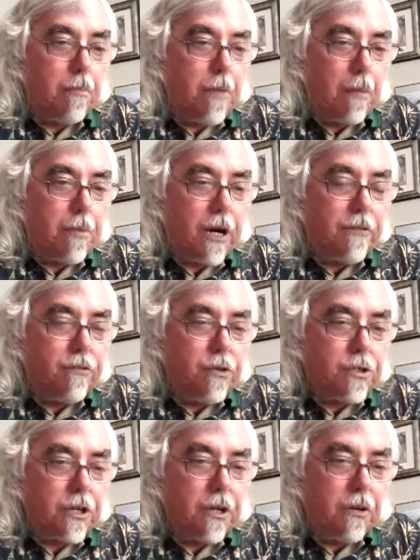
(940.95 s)
A bright
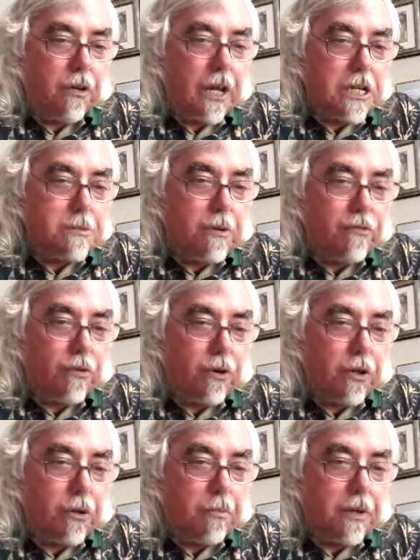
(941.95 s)
future now lies before
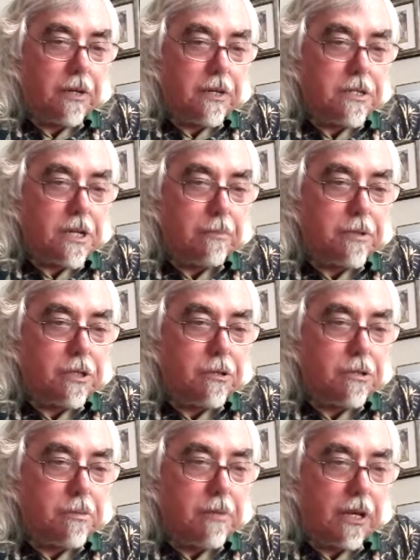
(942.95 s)
you, but it is up to you
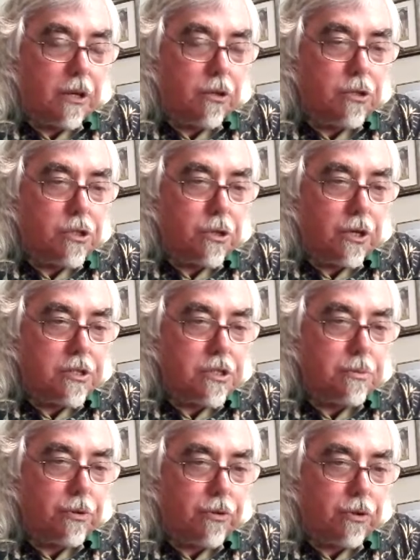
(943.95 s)
to make good
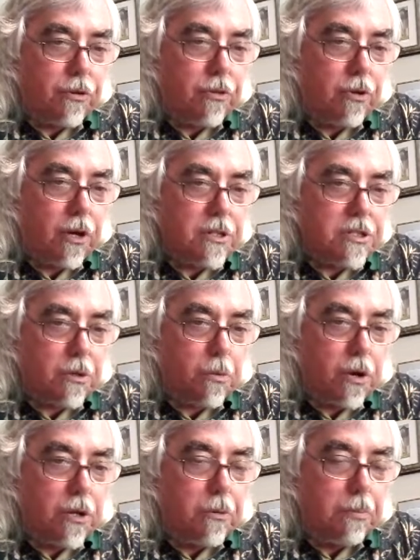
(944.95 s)
choices with your thoughts and
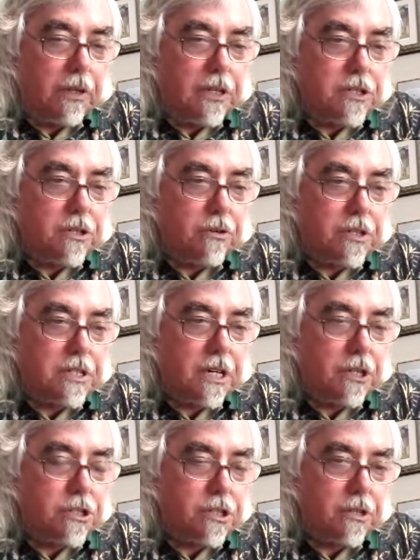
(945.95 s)
where you place your
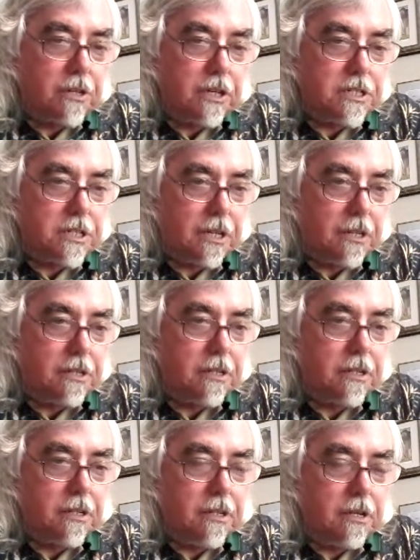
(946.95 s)
attention, I said.
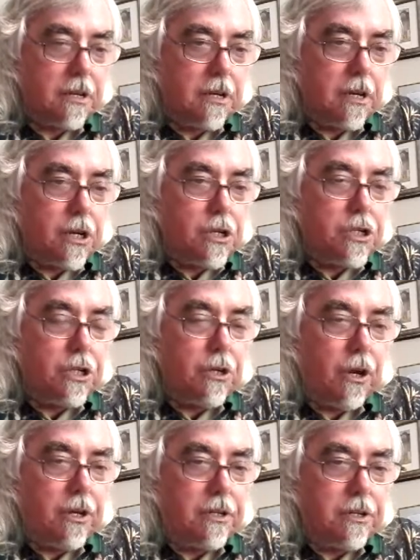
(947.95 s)
She
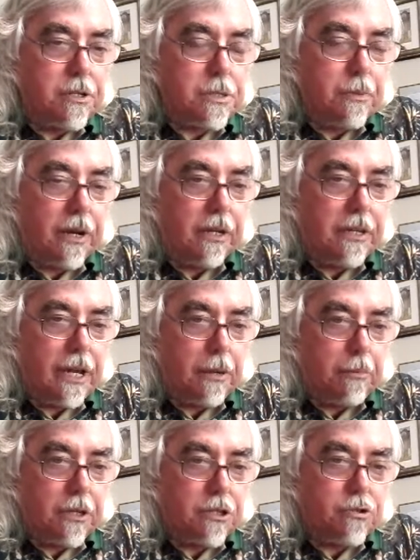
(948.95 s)
nodded and smiled at
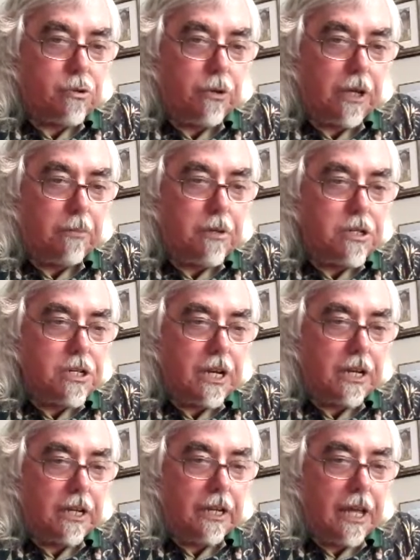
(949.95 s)
me, stroking me
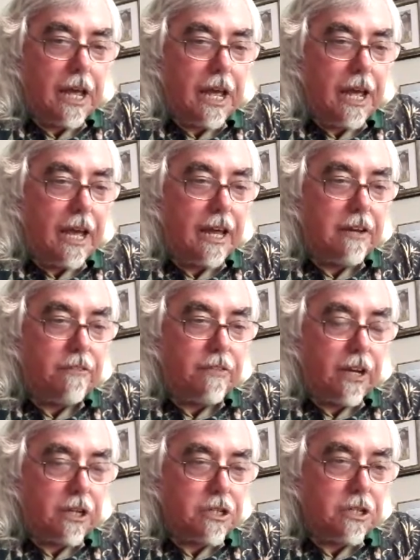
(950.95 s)
gently and
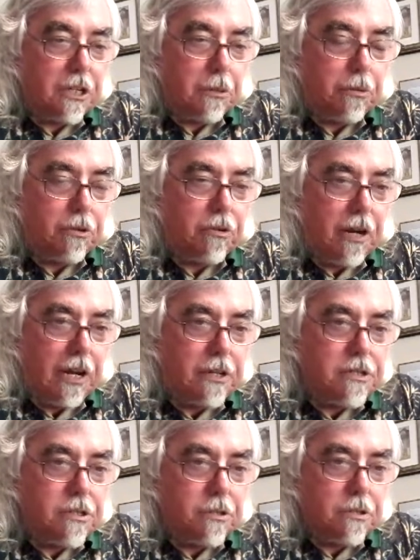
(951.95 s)
affectionately with
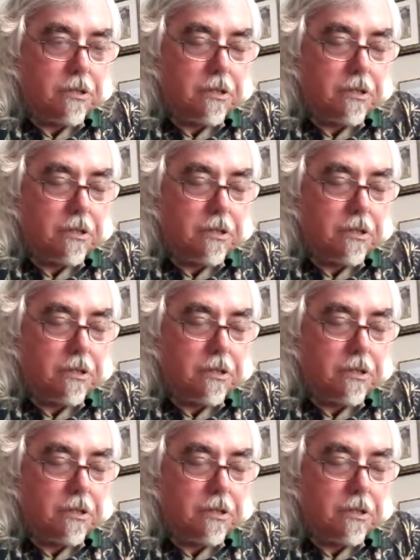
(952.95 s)
gratitude.